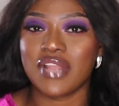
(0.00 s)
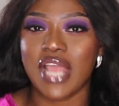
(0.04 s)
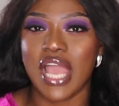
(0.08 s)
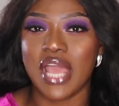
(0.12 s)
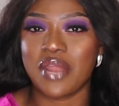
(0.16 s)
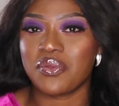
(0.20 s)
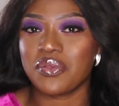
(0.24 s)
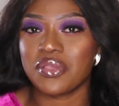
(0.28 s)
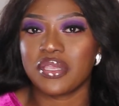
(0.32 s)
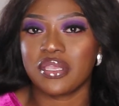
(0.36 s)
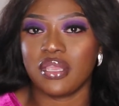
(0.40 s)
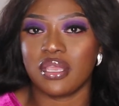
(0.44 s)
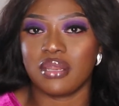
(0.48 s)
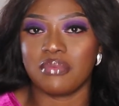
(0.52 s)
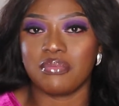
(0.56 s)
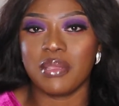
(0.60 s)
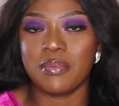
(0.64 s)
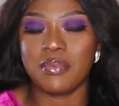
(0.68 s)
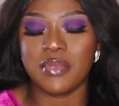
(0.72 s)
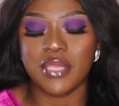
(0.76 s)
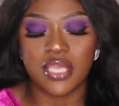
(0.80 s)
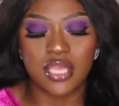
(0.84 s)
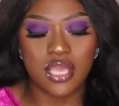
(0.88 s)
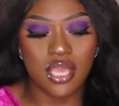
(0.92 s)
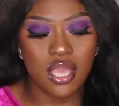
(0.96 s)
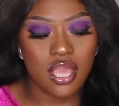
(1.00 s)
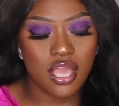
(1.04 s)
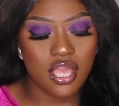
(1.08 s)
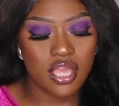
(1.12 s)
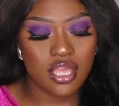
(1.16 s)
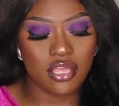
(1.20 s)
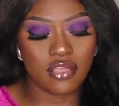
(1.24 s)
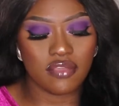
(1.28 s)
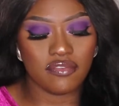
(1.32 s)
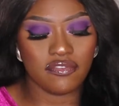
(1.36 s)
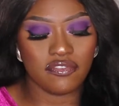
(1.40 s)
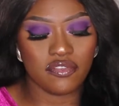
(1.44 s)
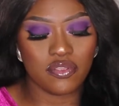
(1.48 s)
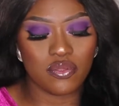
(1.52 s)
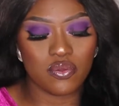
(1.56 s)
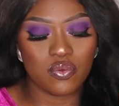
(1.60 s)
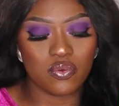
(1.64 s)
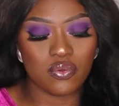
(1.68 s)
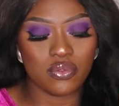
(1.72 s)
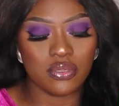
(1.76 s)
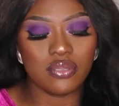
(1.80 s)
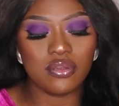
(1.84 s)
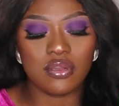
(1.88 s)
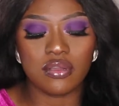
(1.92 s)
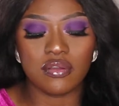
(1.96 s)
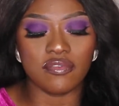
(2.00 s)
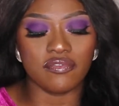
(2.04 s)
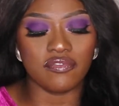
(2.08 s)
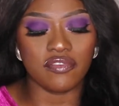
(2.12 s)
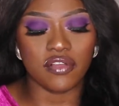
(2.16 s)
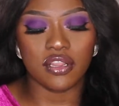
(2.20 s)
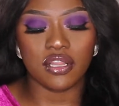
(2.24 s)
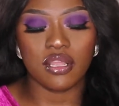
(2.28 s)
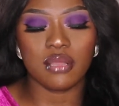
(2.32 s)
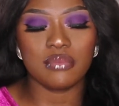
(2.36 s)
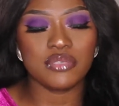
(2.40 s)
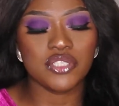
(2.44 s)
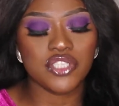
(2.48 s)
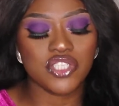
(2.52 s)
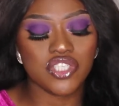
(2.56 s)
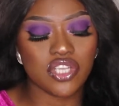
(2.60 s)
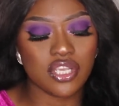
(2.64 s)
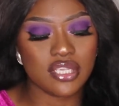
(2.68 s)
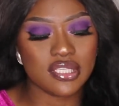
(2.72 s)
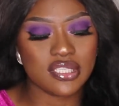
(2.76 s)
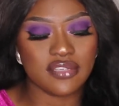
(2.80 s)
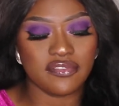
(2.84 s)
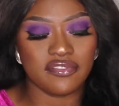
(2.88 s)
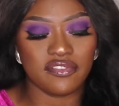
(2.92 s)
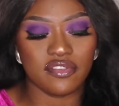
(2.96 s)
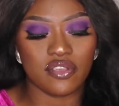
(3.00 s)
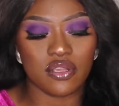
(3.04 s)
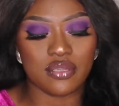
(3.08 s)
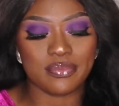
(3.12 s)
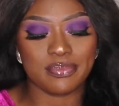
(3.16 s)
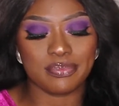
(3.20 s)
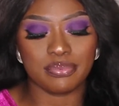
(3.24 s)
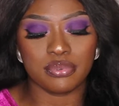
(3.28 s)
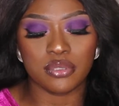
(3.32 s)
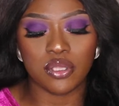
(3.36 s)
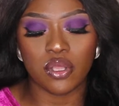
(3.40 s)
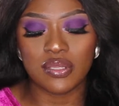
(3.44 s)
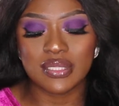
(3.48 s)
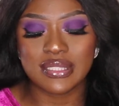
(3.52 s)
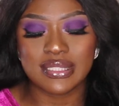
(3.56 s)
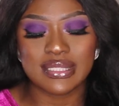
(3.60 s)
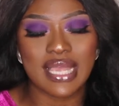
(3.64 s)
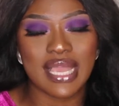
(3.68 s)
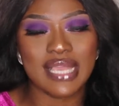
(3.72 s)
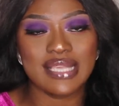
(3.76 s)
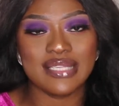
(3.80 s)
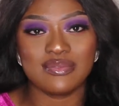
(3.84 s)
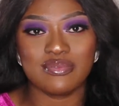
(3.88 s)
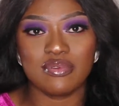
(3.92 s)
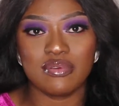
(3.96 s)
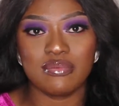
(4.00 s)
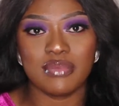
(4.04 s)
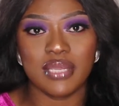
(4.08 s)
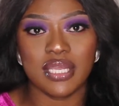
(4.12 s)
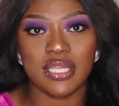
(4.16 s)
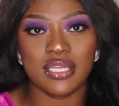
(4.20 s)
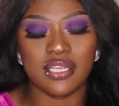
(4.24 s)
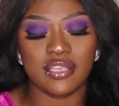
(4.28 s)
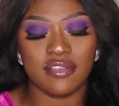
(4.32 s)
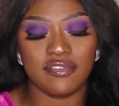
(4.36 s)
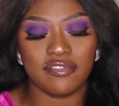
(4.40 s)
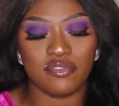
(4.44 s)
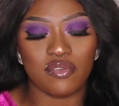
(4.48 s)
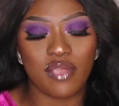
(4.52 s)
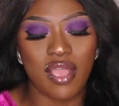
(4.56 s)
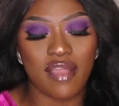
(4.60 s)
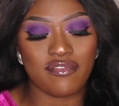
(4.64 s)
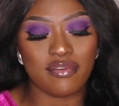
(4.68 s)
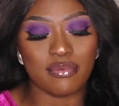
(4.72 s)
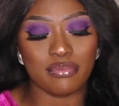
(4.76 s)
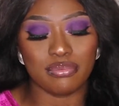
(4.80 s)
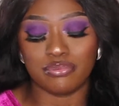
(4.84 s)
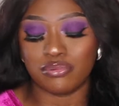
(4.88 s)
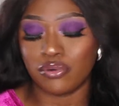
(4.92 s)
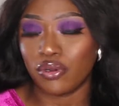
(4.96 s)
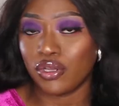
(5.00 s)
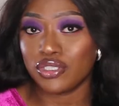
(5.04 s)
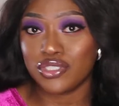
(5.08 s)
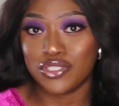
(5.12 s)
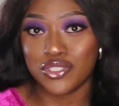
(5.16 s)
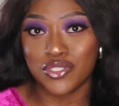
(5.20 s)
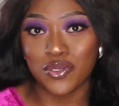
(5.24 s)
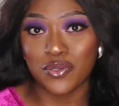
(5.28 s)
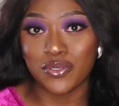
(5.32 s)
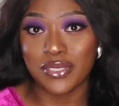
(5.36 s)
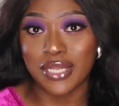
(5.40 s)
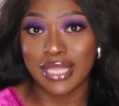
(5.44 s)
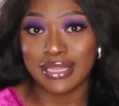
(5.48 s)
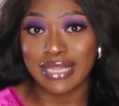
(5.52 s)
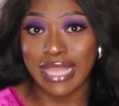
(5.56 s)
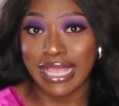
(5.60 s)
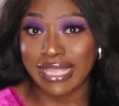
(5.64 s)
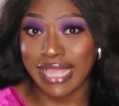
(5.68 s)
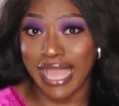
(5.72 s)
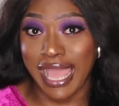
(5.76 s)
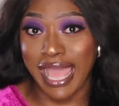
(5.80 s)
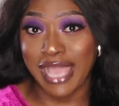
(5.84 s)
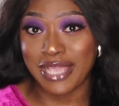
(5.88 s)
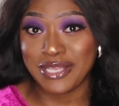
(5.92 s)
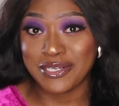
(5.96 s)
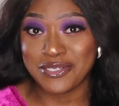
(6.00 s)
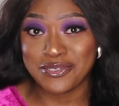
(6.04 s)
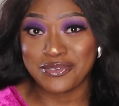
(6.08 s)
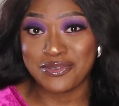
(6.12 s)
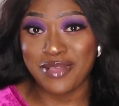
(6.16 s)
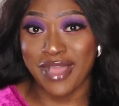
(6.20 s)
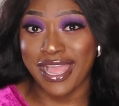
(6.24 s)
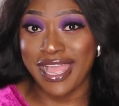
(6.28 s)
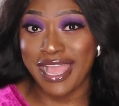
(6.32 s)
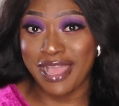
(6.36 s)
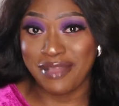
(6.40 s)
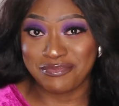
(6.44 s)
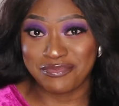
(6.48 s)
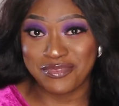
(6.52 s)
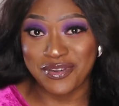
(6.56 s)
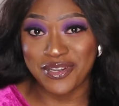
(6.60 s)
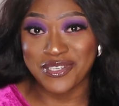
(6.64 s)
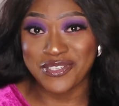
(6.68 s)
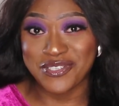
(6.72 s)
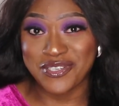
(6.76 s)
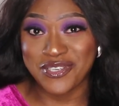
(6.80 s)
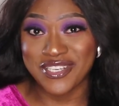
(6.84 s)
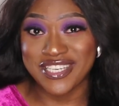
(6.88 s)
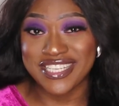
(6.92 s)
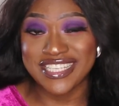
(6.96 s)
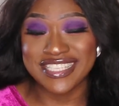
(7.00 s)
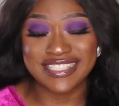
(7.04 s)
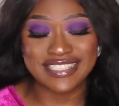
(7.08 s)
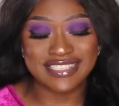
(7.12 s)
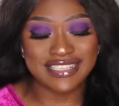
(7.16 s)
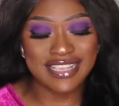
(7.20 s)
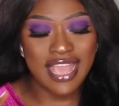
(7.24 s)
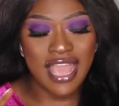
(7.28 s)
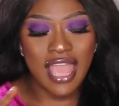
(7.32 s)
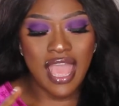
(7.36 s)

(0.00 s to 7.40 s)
I don't care, maybe if you look voluptuous, if you're a plus size woman, if you have a broad shoulder like I do, I have broad shoulders,